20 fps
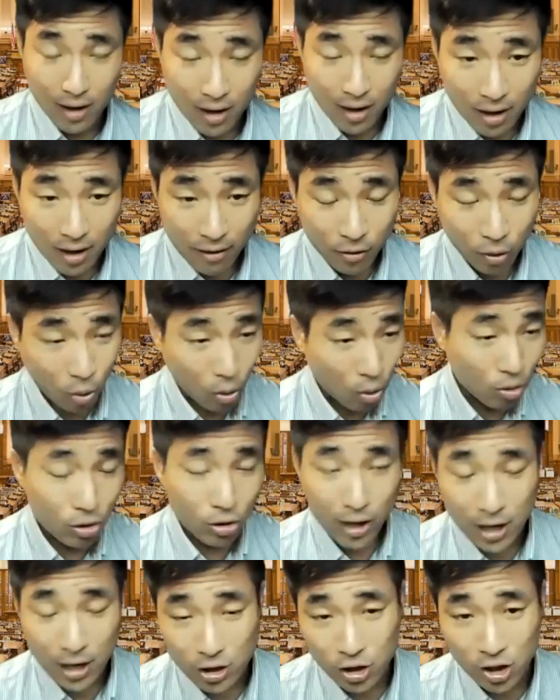For older
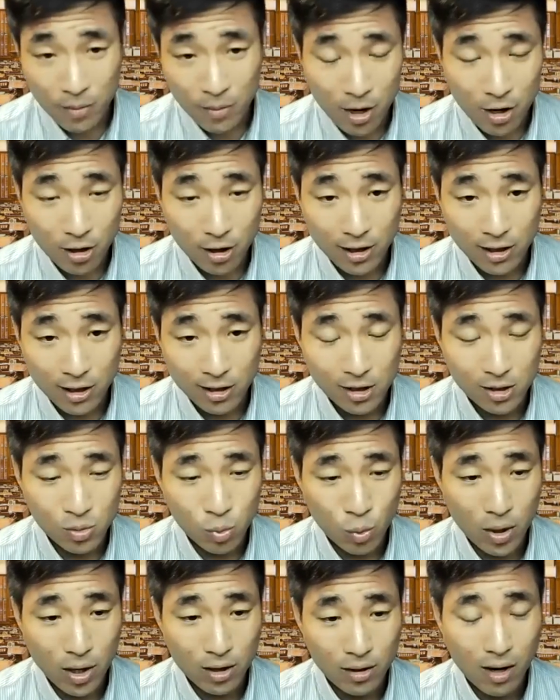Asian Americans,
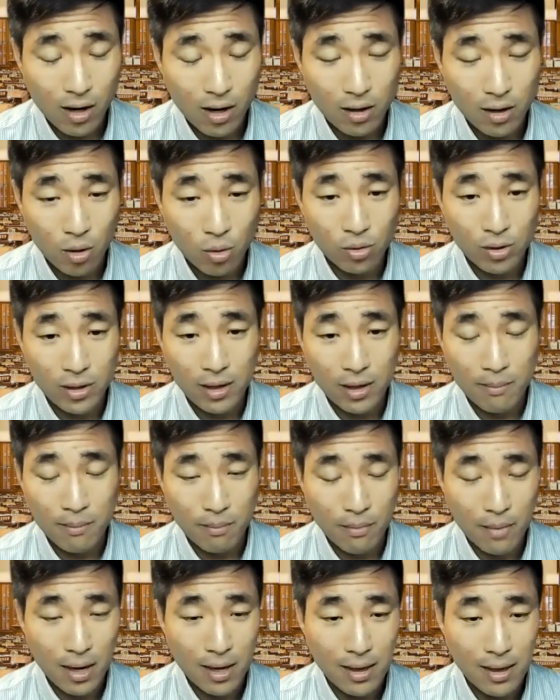where not only may
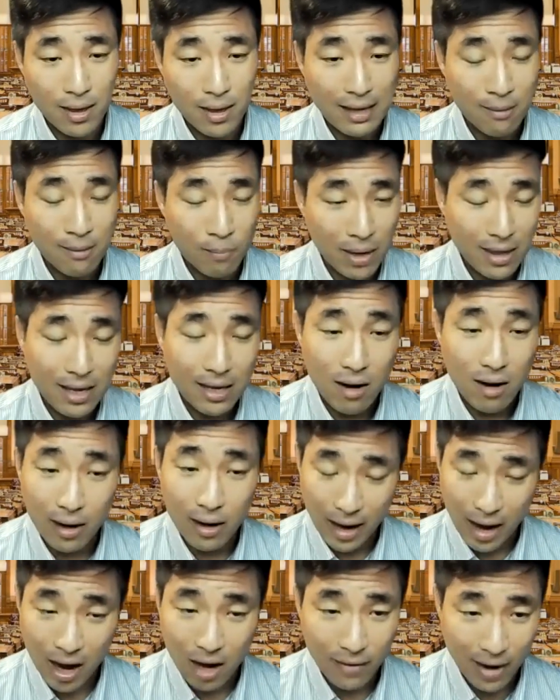they not
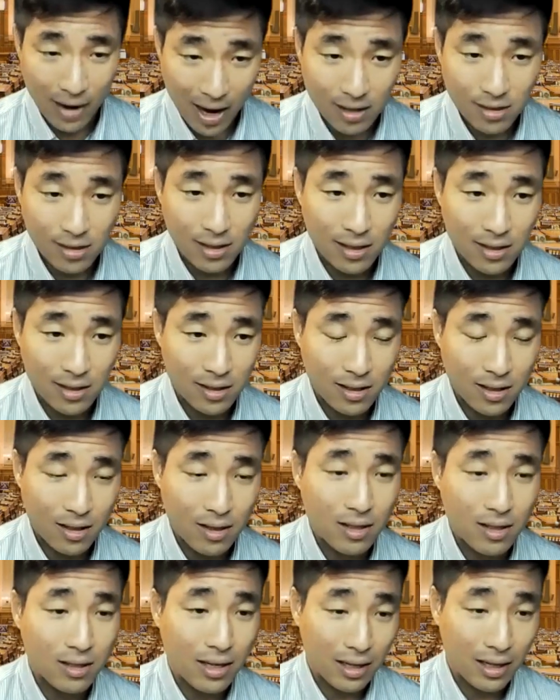have access to the
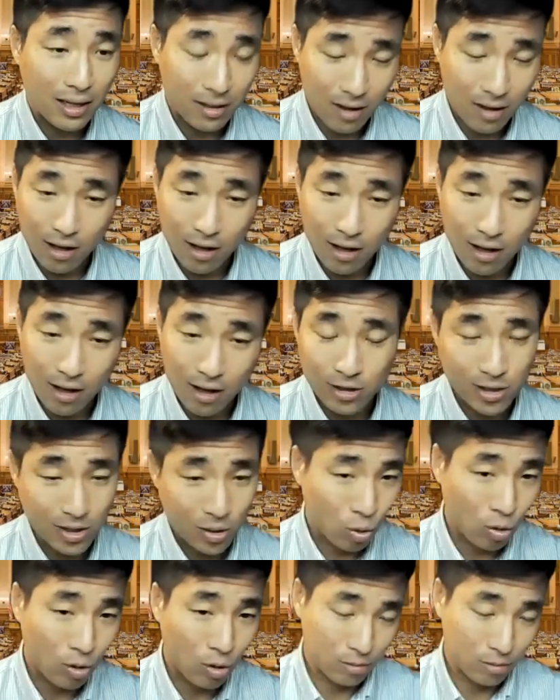technology or
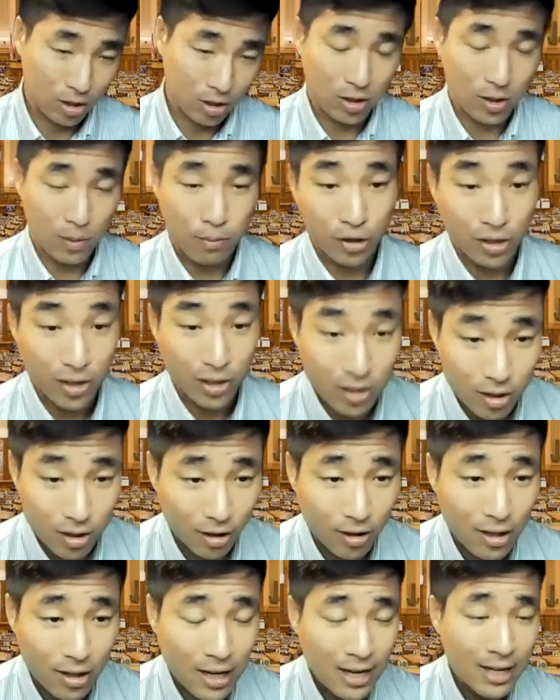just a printer,
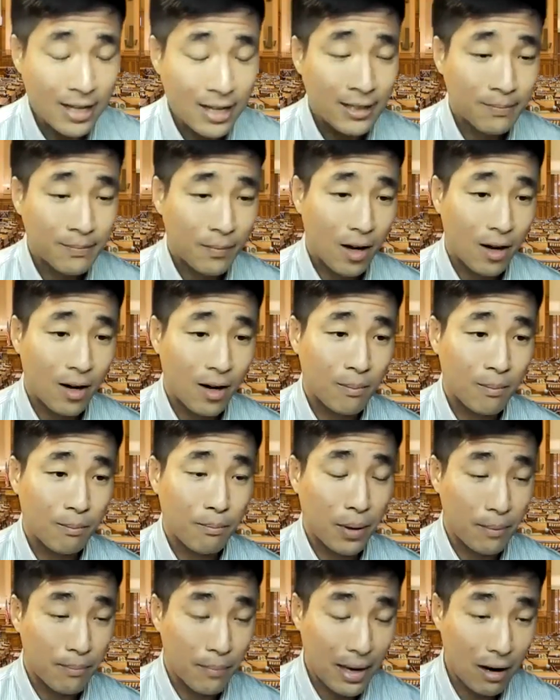but
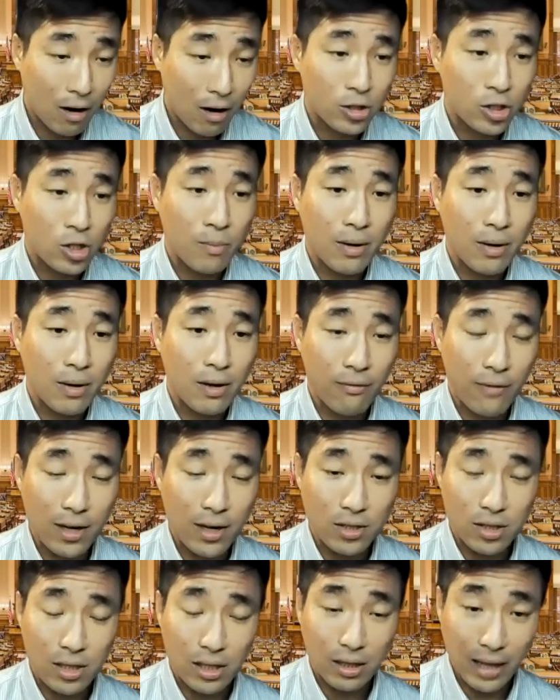may also be facing
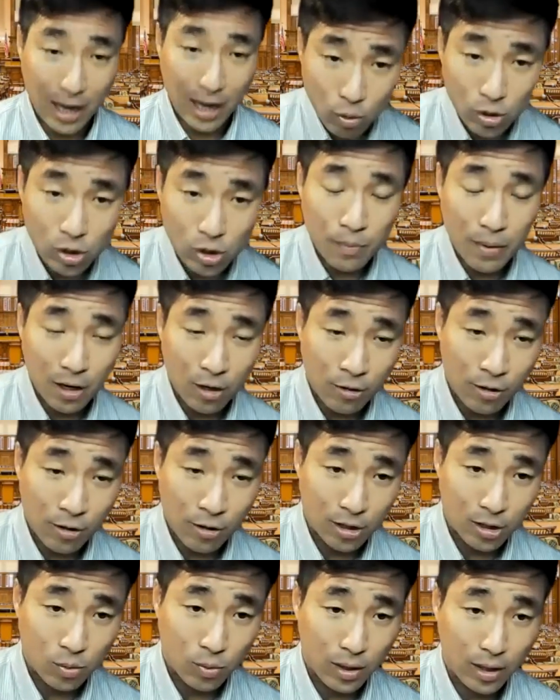language barriers when
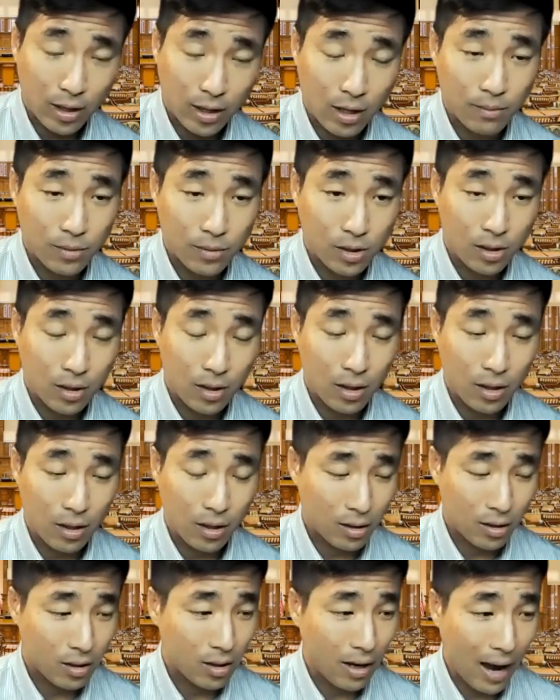it comes to
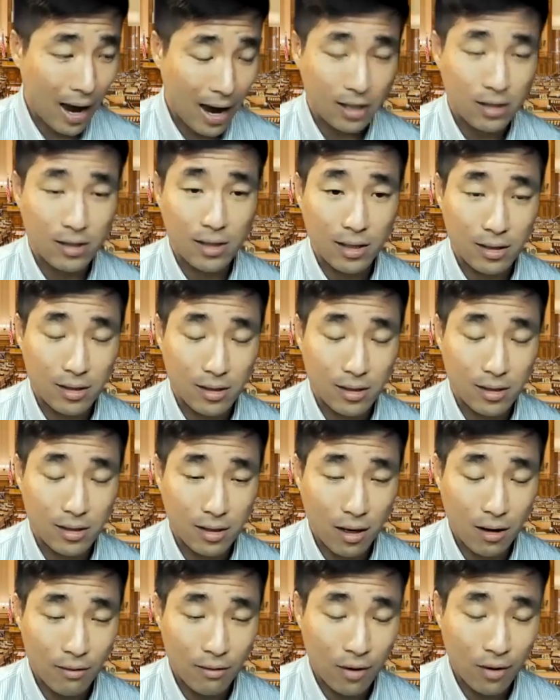access of
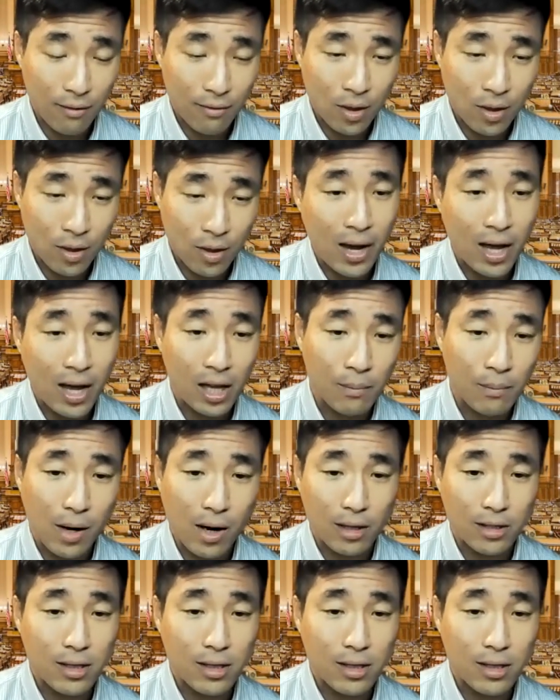the ballot box.